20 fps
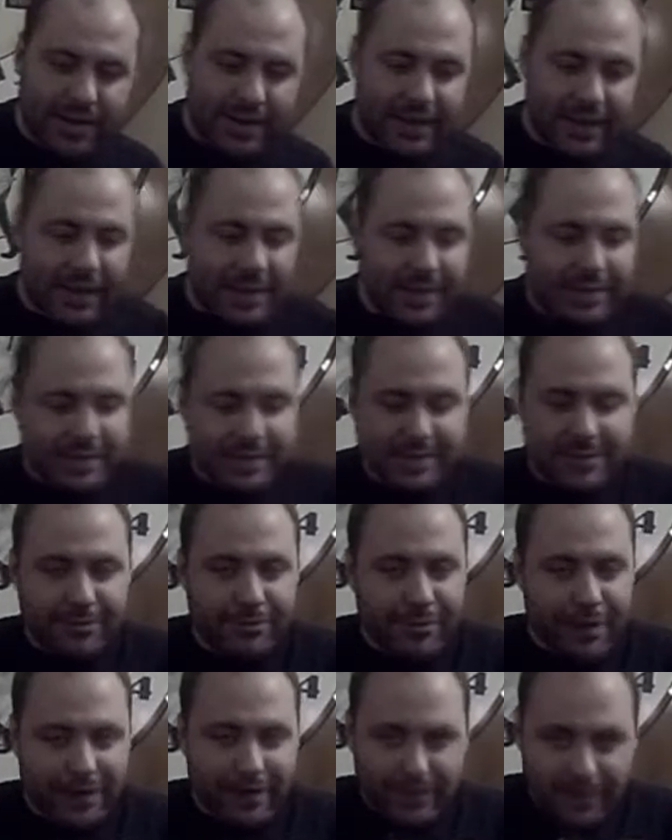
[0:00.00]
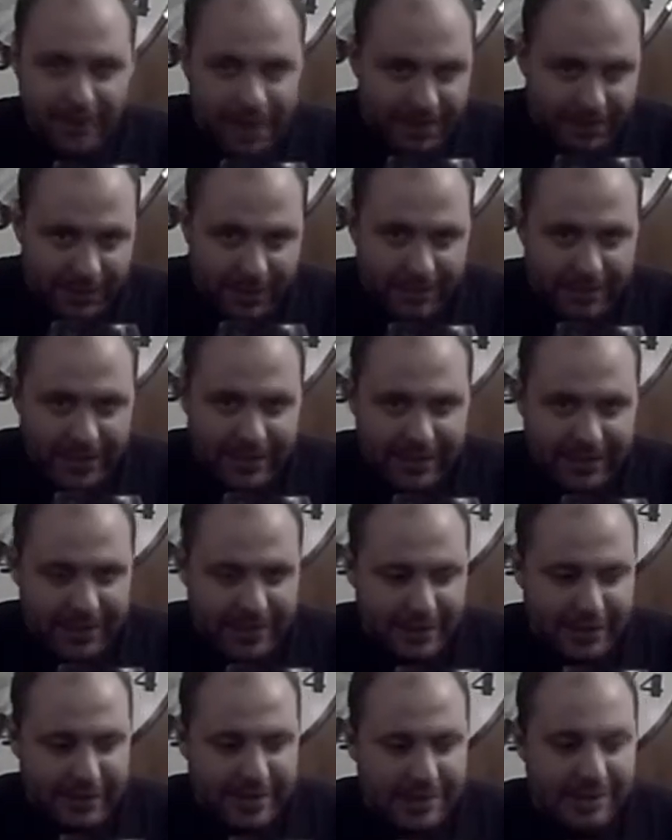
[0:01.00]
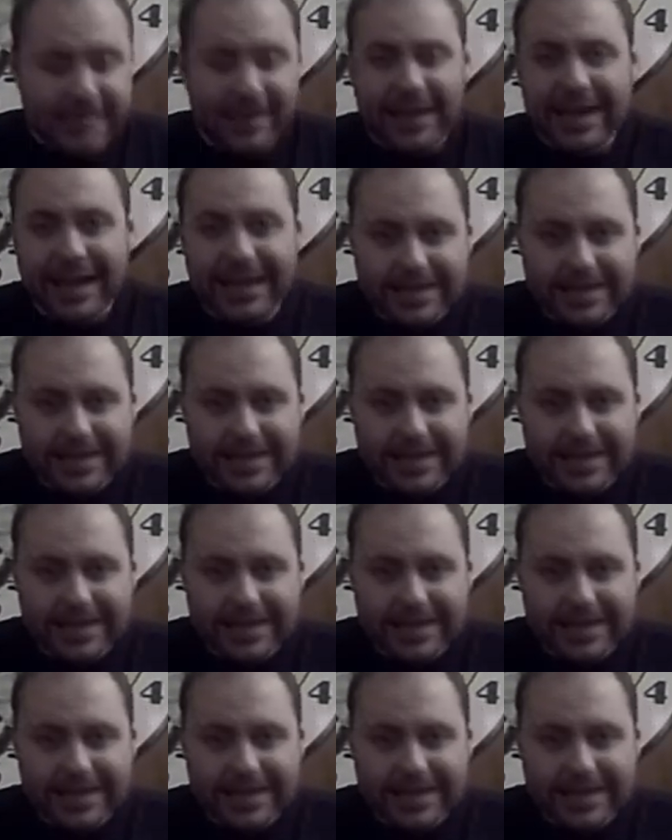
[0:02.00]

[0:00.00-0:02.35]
Again, this is a product we're not being paid to use.